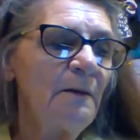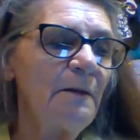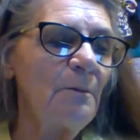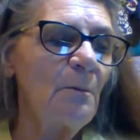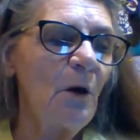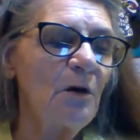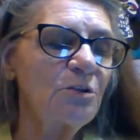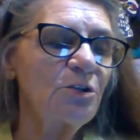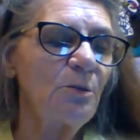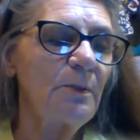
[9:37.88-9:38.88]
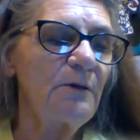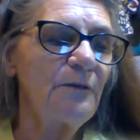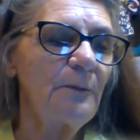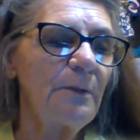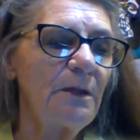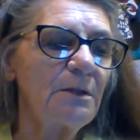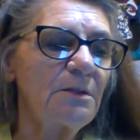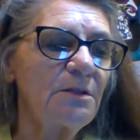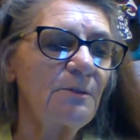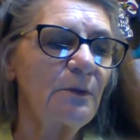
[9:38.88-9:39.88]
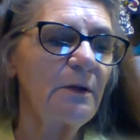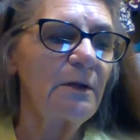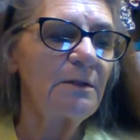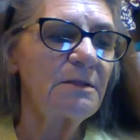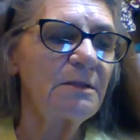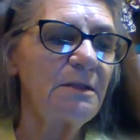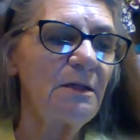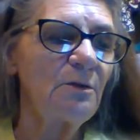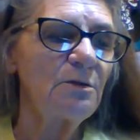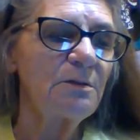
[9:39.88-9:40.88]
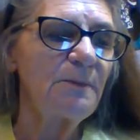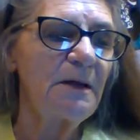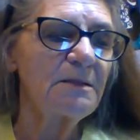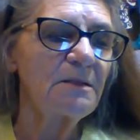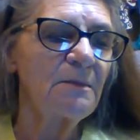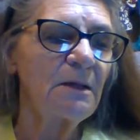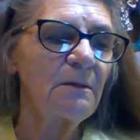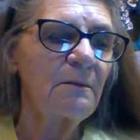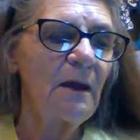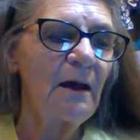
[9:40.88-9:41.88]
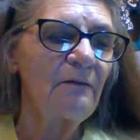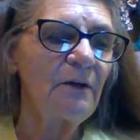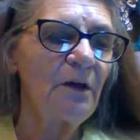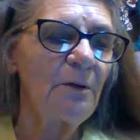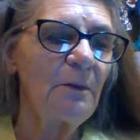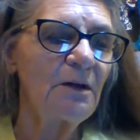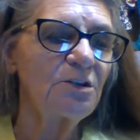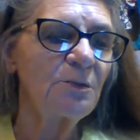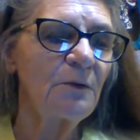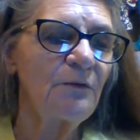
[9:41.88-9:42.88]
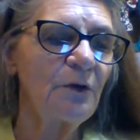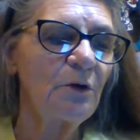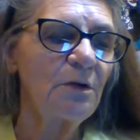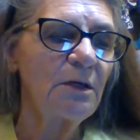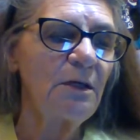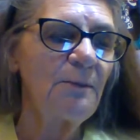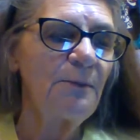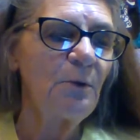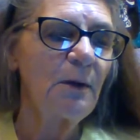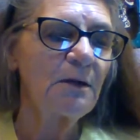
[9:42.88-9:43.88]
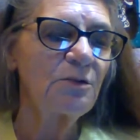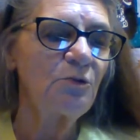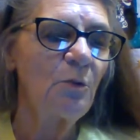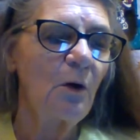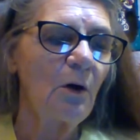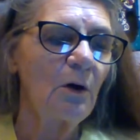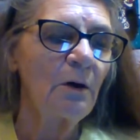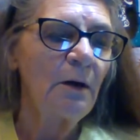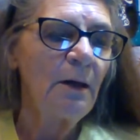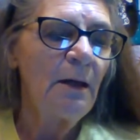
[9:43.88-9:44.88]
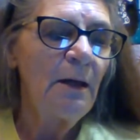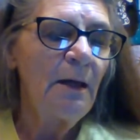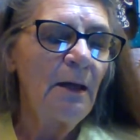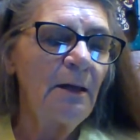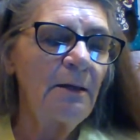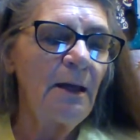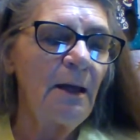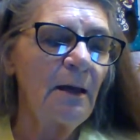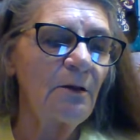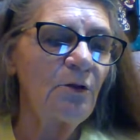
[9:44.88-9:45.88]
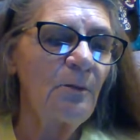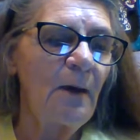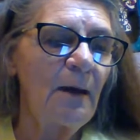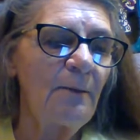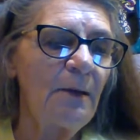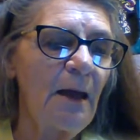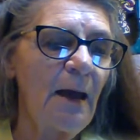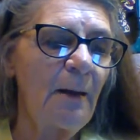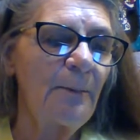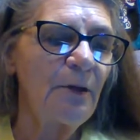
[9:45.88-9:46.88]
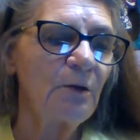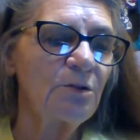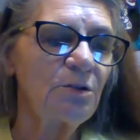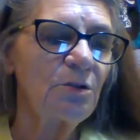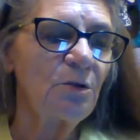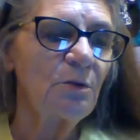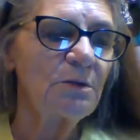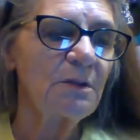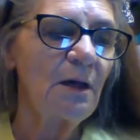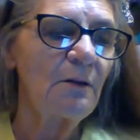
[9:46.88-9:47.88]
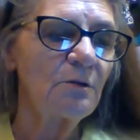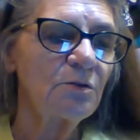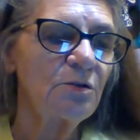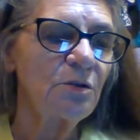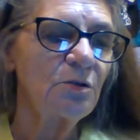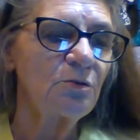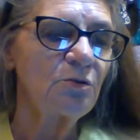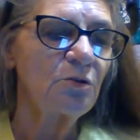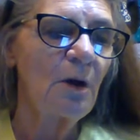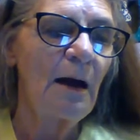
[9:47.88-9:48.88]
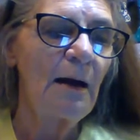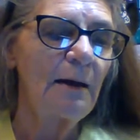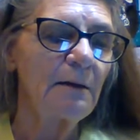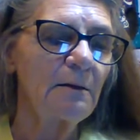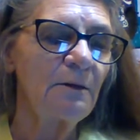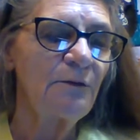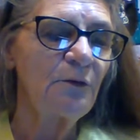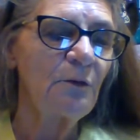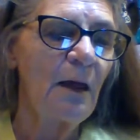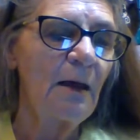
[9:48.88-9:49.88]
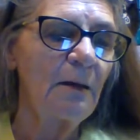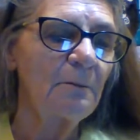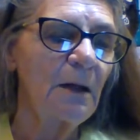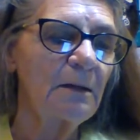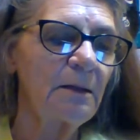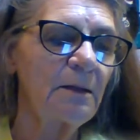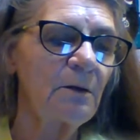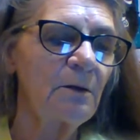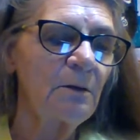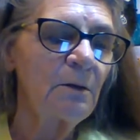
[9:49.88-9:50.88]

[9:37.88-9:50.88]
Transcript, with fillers: Then Mark shall be forbidden to bring a single specimen. I very much prefer to keep you as you are, and yet you may be happier to do as others do. Try it, if you like, my dear.